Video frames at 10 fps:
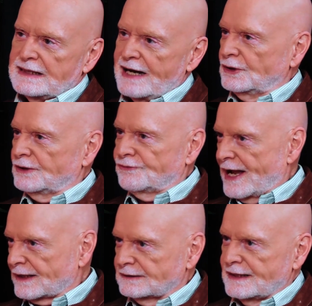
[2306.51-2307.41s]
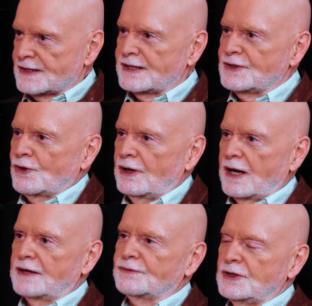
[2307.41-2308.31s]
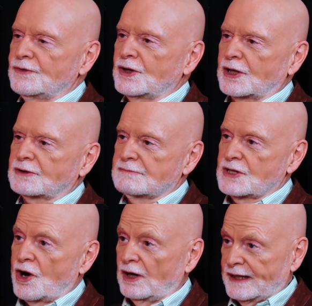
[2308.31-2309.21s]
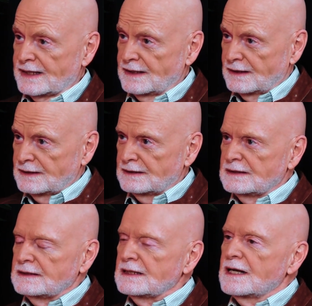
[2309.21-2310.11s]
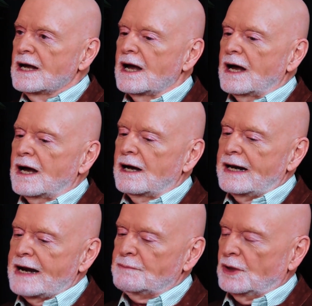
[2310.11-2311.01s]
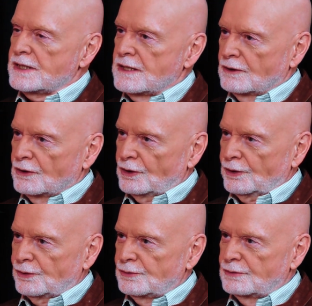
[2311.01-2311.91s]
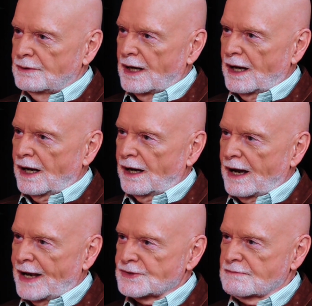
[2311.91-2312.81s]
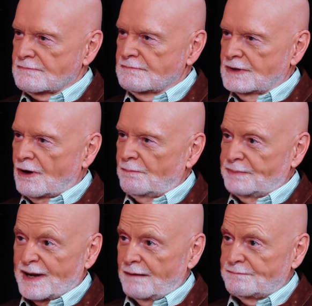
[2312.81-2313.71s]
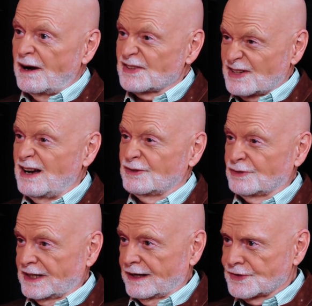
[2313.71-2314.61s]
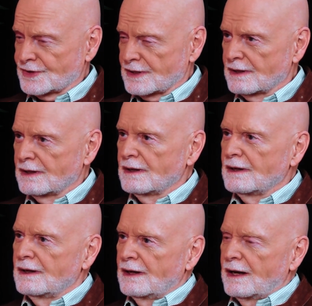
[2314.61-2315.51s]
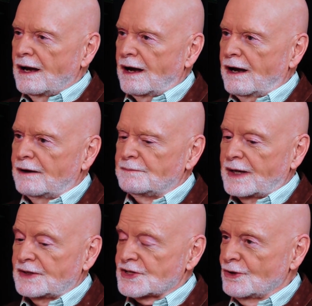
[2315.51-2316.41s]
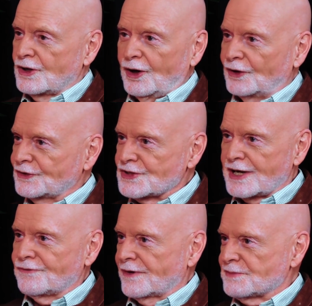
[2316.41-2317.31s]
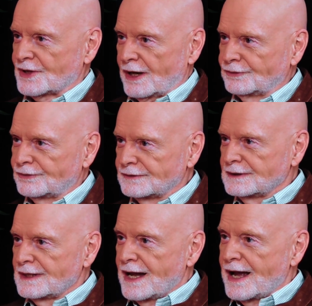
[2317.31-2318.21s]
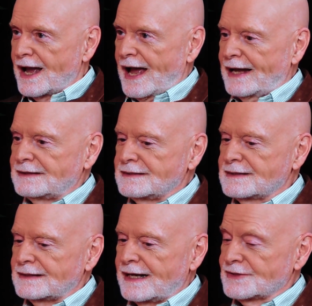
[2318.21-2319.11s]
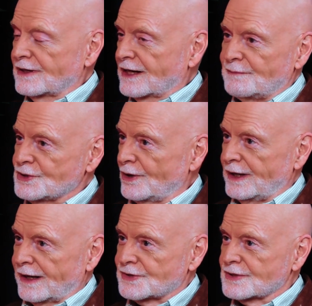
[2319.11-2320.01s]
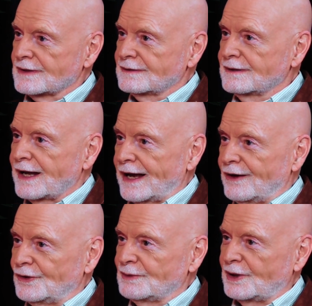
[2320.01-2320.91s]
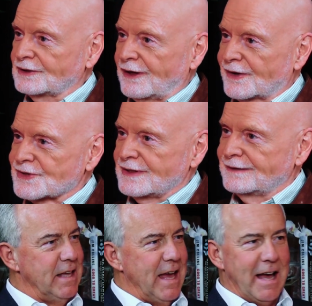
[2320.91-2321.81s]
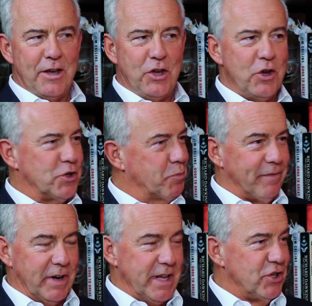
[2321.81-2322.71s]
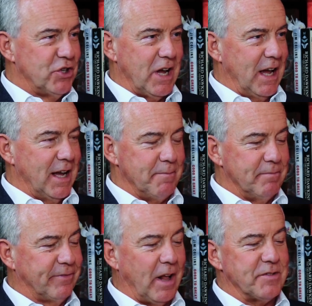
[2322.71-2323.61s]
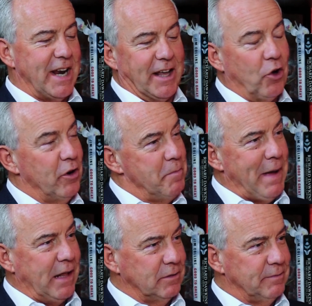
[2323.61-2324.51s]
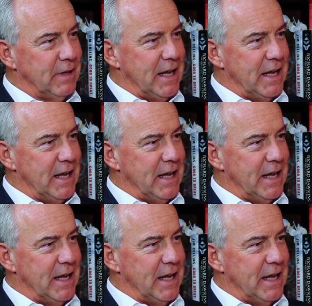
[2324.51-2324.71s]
have all your faculties and enjoy life. And you've got a colleague, an airman, who has got past 100 years and has still got a lot to say for himself. And he's going to come and join us on the podcast. Yeah, huge privilege. Flight Lieutenant Colin Bell,